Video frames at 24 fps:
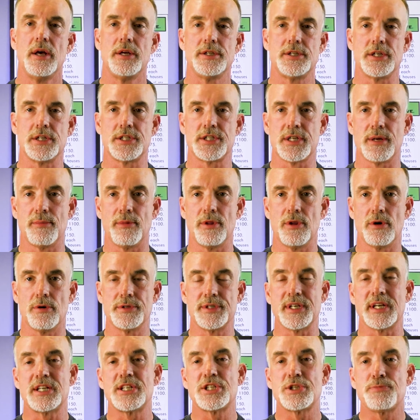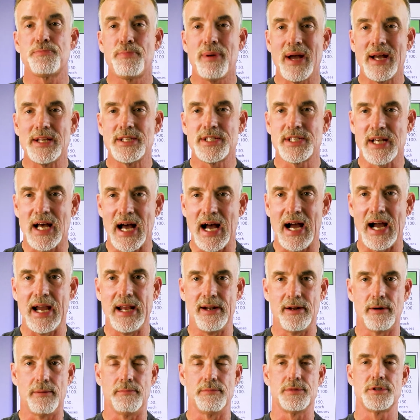to some of those expense
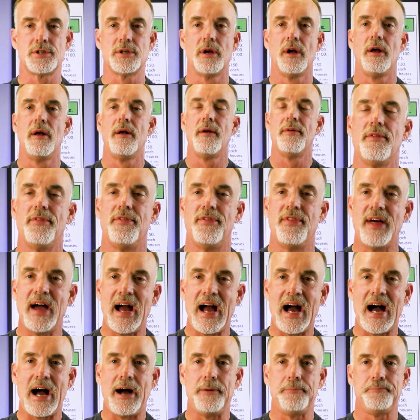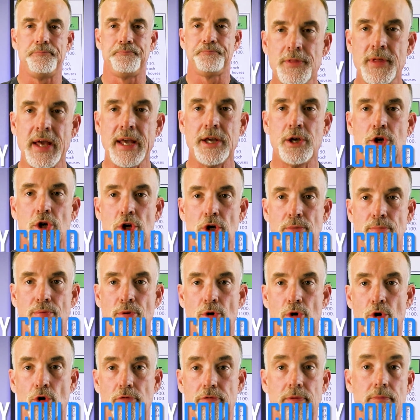items that they could
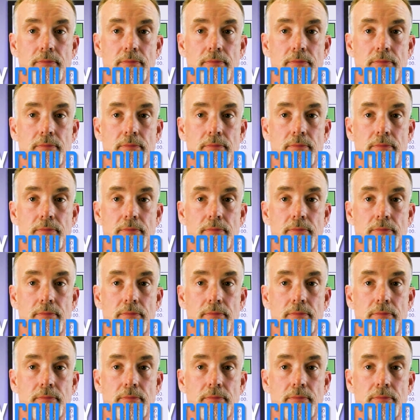improve.